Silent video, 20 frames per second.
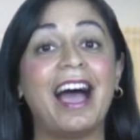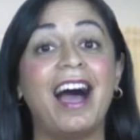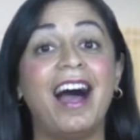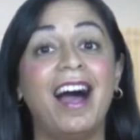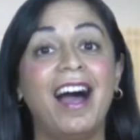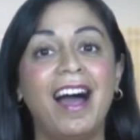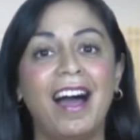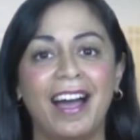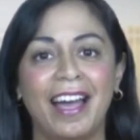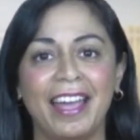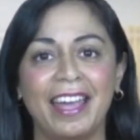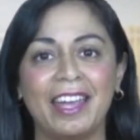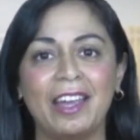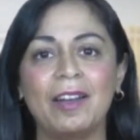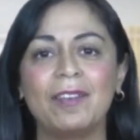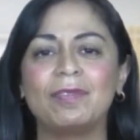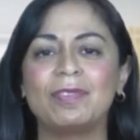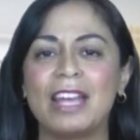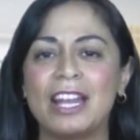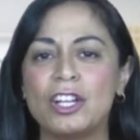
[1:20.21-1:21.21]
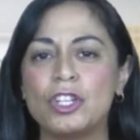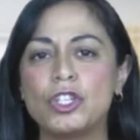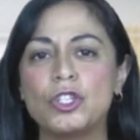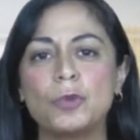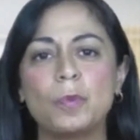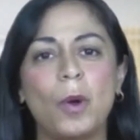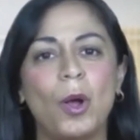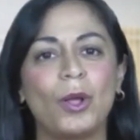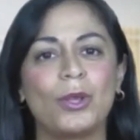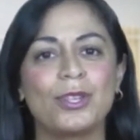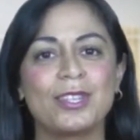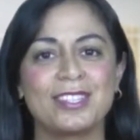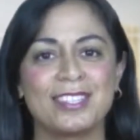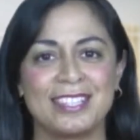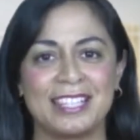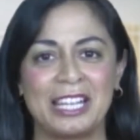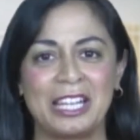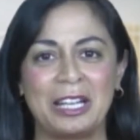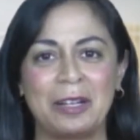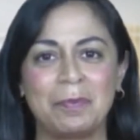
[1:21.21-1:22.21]
I and a small
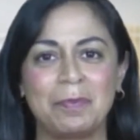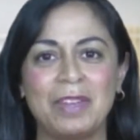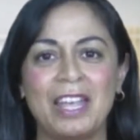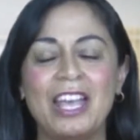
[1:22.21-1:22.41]
c.